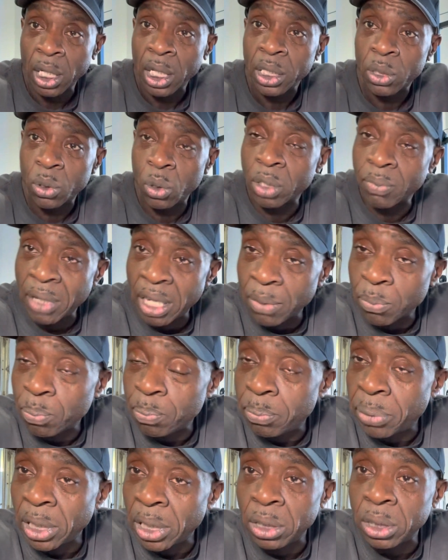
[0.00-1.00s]
talking about
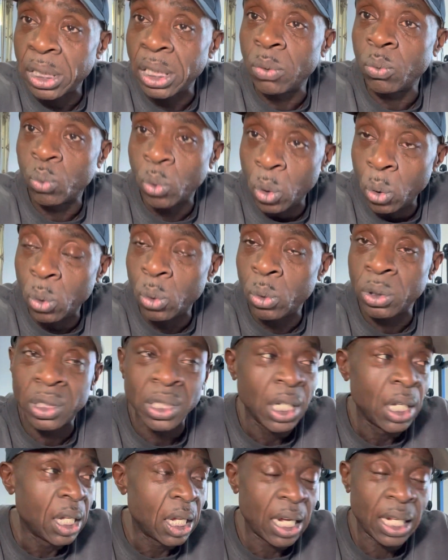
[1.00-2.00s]
building walls
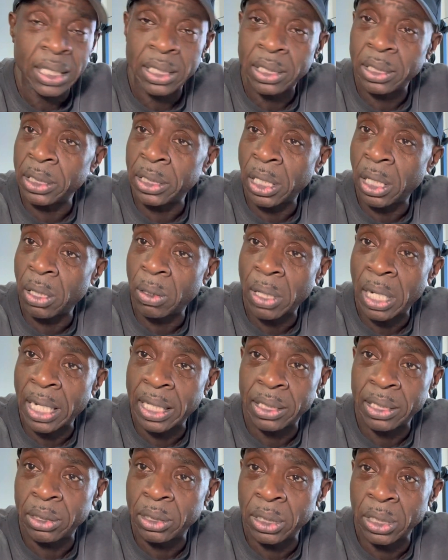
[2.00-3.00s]
and
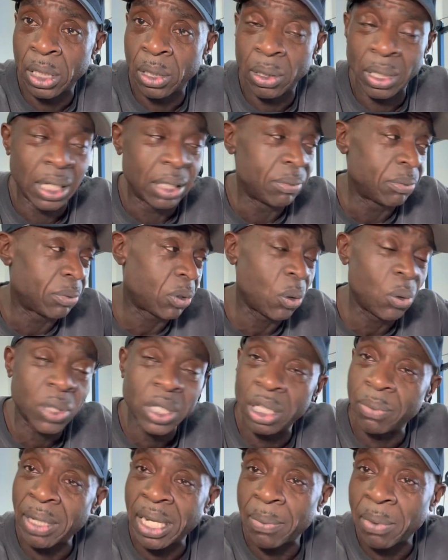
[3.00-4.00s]
and
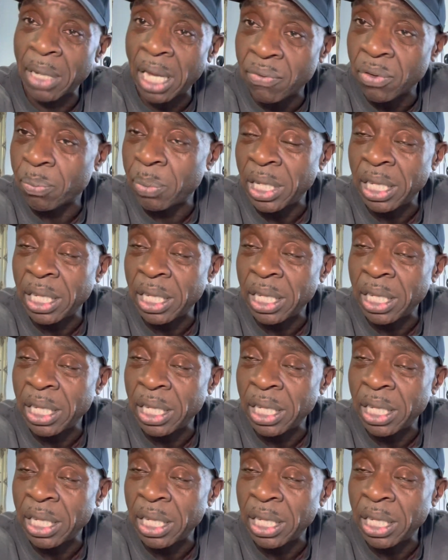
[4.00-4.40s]
talking about other